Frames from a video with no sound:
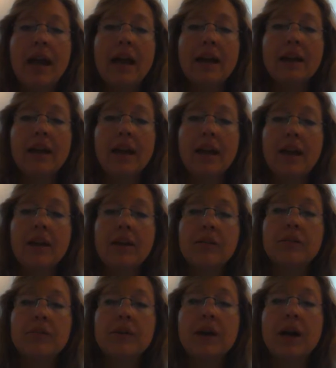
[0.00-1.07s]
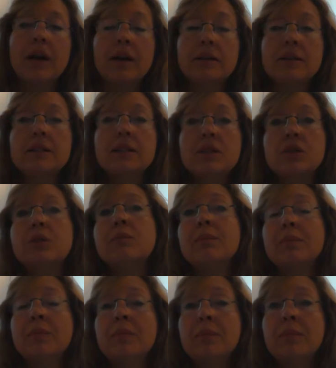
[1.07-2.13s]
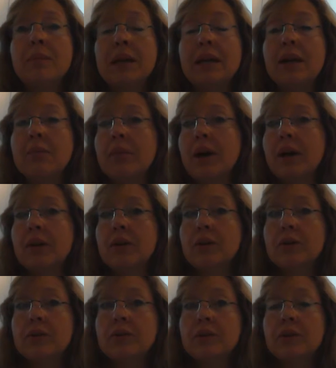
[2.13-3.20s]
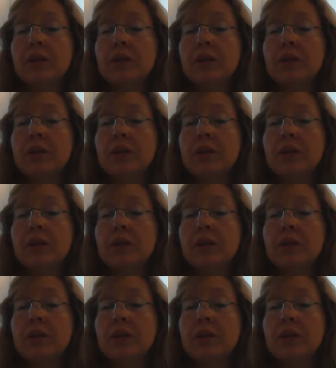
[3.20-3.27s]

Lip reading: and gave a decision-making model,